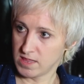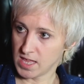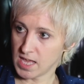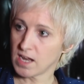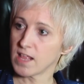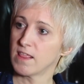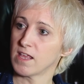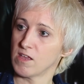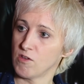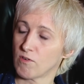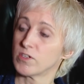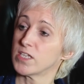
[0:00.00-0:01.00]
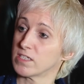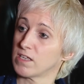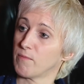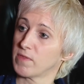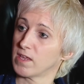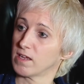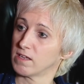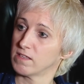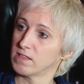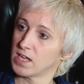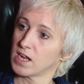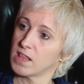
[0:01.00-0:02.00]
then I think you're onto something.
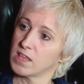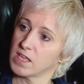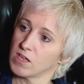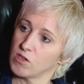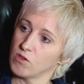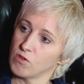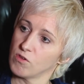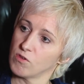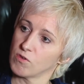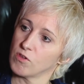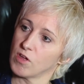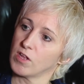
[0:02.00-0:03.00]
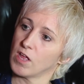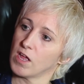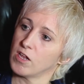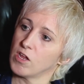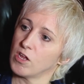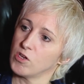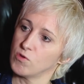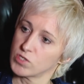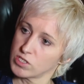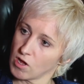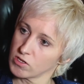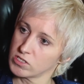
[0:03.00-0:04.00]
Then I think you
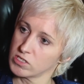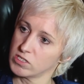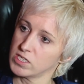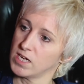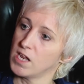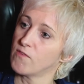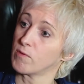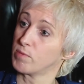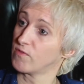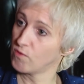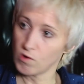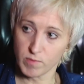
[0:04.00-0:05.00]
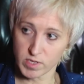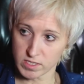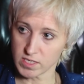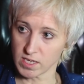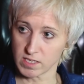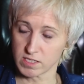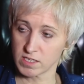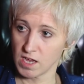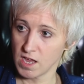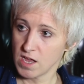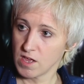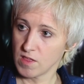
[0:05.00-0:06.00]
start to deliver performances
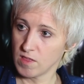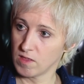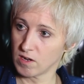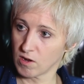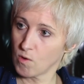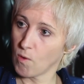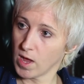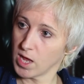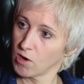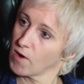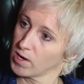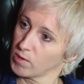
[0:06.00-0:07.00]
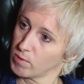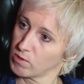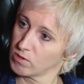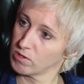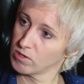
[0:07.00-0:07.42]
that are quite incredible.